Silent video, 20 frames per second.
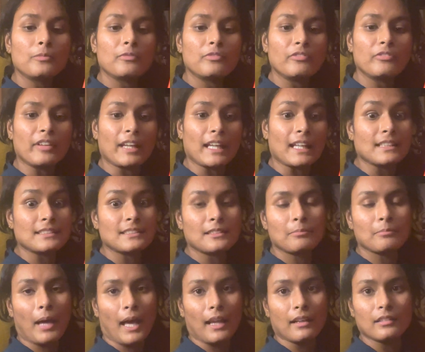ways
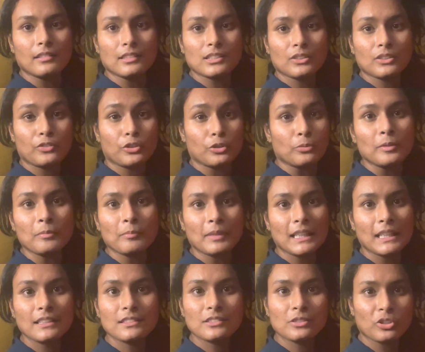and manners of human
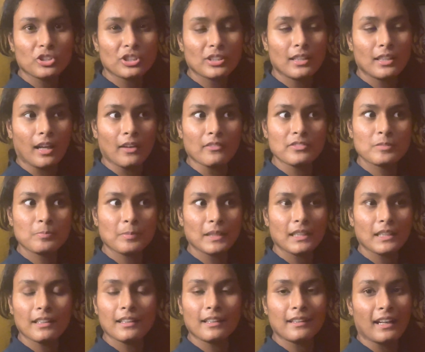beings. So she loves
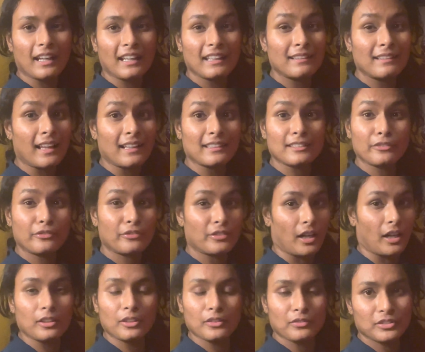being in like the
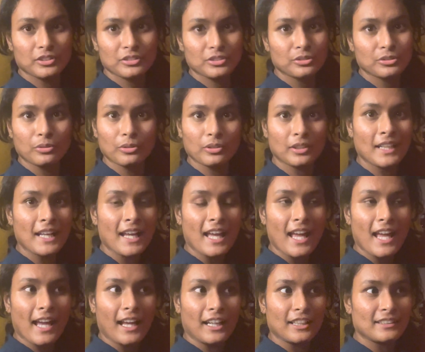front of the store
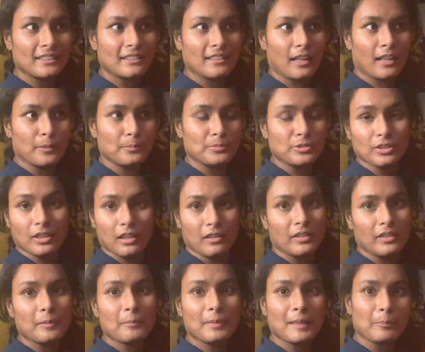and
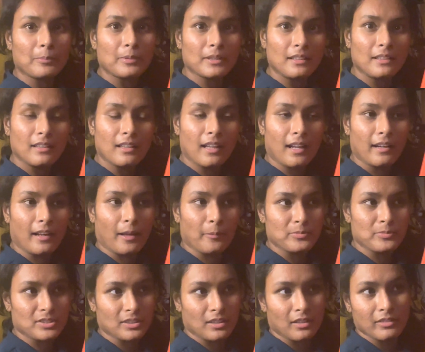observing people and
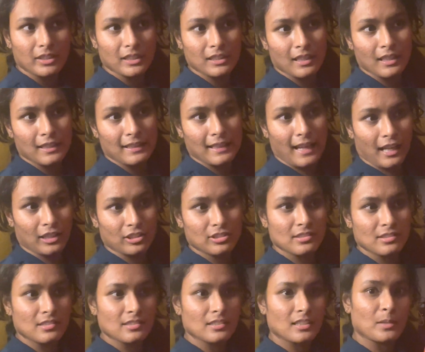observing their
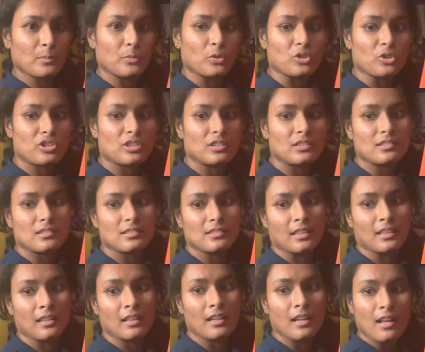reactions and emotions and